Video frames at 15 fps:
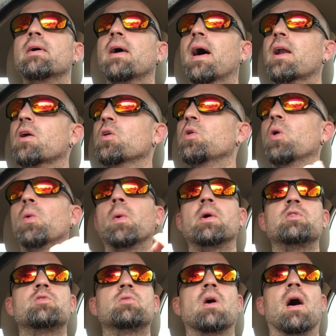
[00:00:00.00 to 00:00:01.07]
I don't know who it
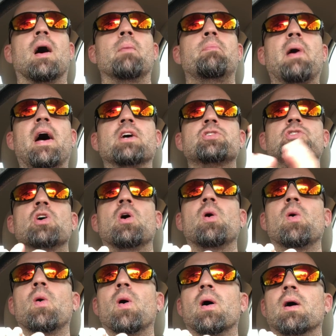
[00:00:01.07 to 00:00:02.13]
was, Basho
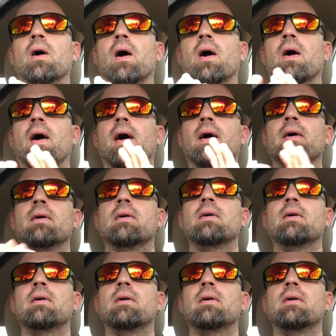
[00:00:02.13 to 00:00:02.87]
or